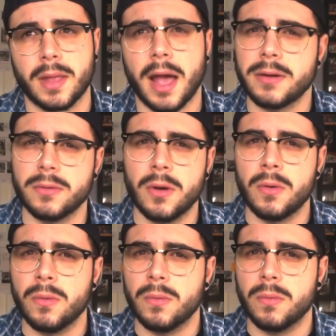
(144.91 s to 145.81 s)
I don't
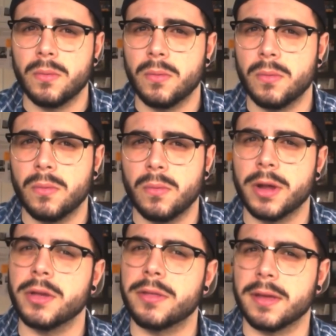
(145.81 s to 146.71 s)
know what
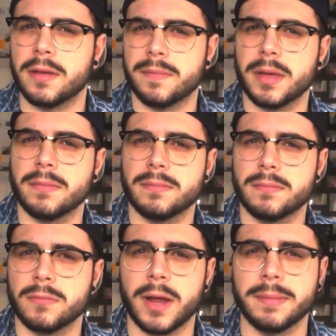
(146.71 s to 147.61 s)
you'll think of me,
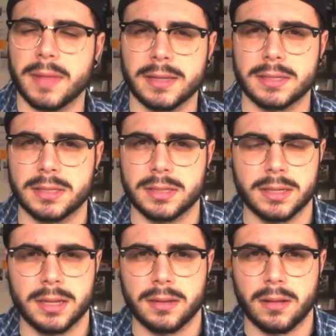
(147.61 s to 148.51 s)
right? That's
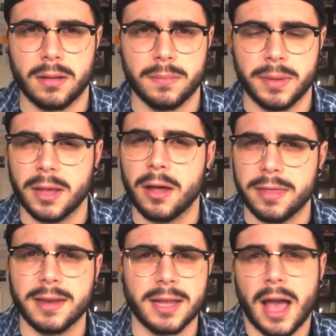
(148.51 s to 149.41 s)
being
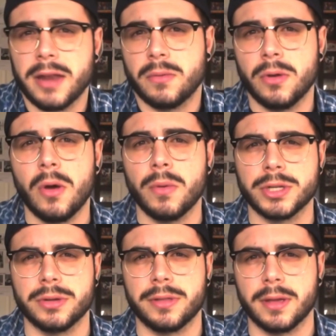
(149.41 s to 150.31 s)
authentic. I don't know what
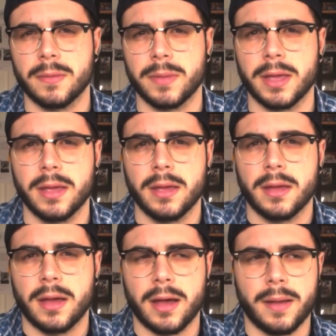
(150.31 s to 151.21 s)
you'll think of me.
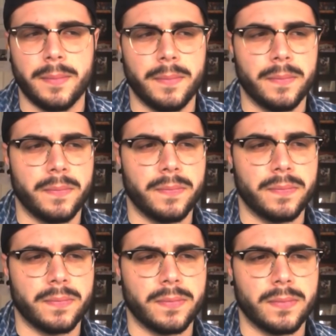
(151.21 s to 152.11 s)
And
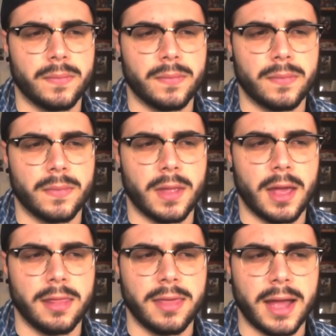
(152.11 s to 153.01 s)

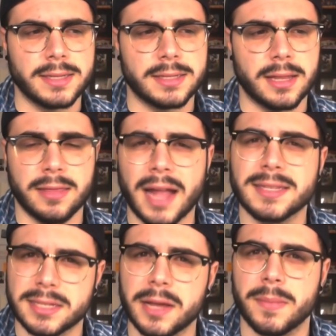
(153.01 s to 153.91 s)
that's
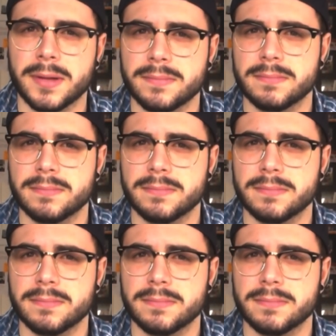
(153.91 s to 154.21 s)
stigma.